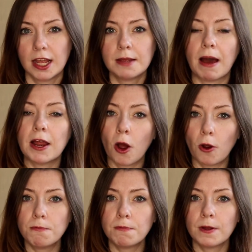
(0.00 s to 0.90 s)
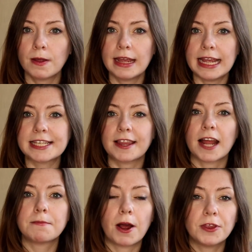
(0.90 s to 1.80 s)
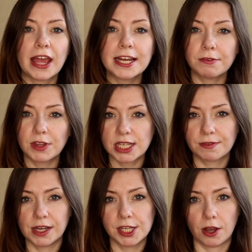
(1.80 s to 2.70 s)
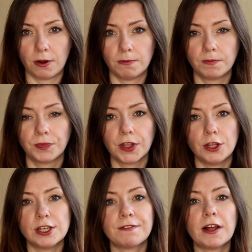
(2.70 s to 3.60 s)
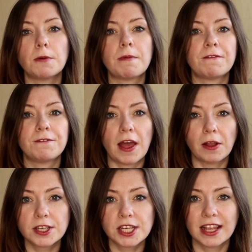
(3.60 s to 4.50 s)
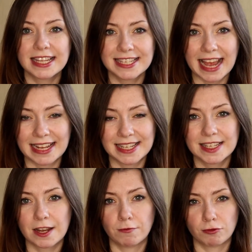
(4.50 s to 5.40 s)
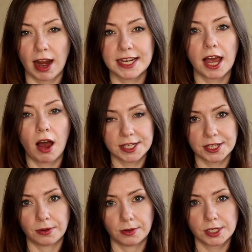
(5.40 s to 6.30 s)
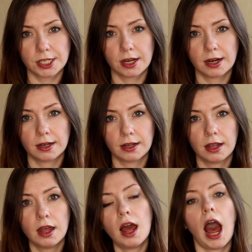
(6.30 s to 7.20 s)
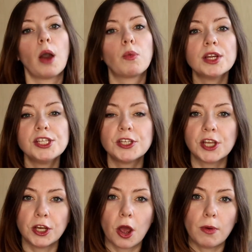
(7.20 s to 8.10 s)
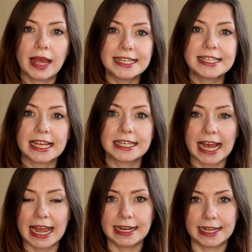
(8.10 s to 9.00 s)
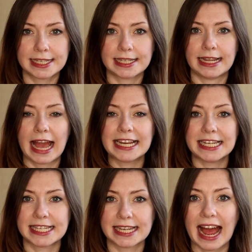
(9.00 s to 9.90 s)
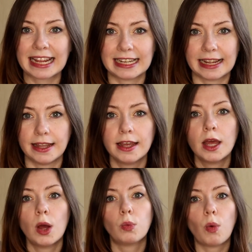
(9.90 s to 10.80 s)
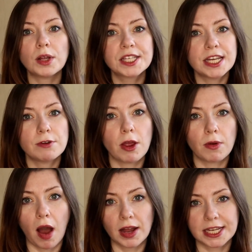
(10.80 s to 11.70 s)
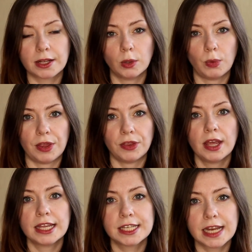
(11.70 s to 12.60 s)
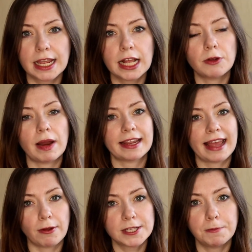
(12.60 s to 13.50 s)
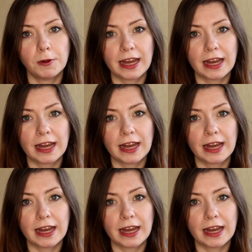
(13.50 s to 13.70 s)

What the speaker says: My hope is that by the end of this video, you develop a felt sense of right articles. I want you to know instantaneously and exactly what zero article with singular and countable